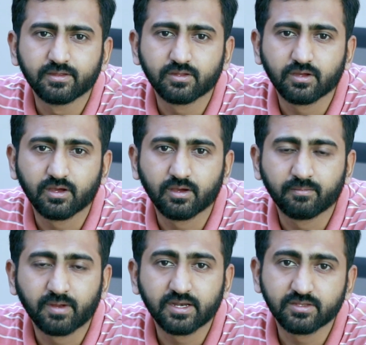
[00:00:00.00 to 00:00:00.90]

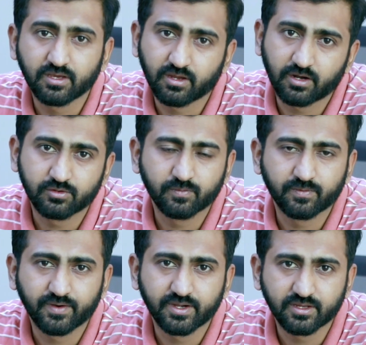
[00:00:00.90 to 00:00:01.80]
And they are also
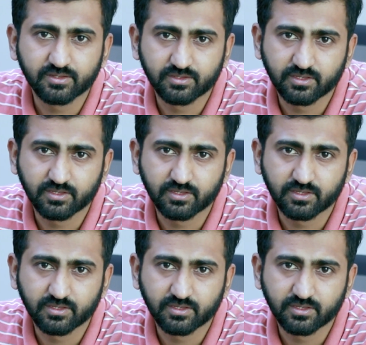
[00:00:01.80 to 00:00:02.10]
providing other